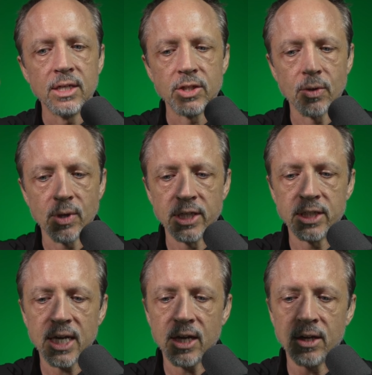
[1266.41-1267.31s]
So
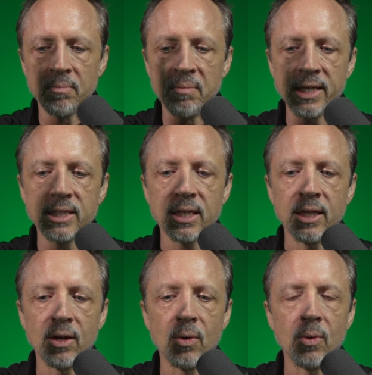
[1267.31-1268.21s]
it's you basically
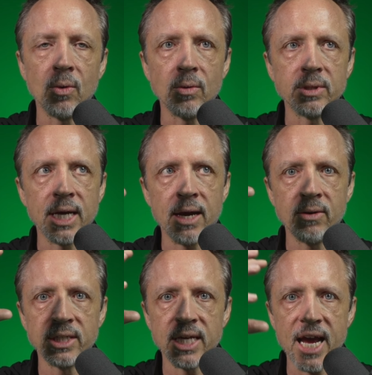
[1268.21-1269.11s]
the whole town
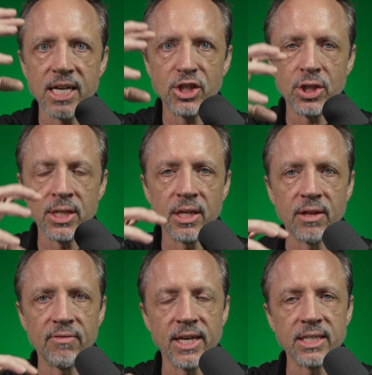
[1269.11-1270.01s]
is etched into the
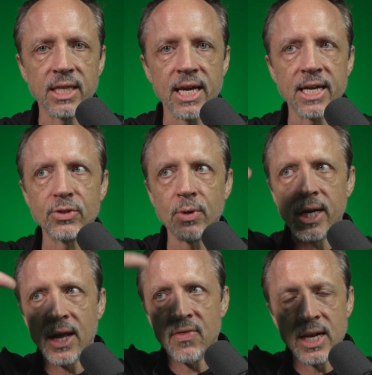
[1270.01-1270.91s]
face of the asteroid,
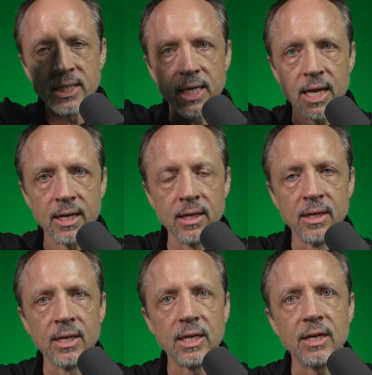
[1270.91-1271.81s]
and then it's got a
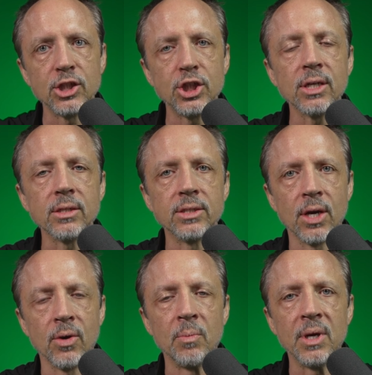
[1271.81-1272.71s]
shield
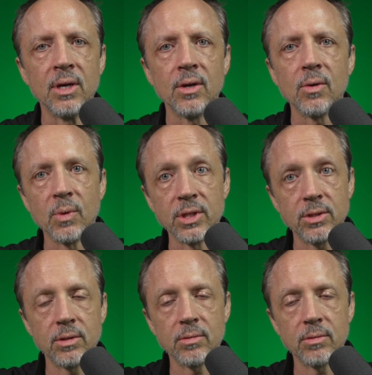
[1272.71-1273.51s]
dome with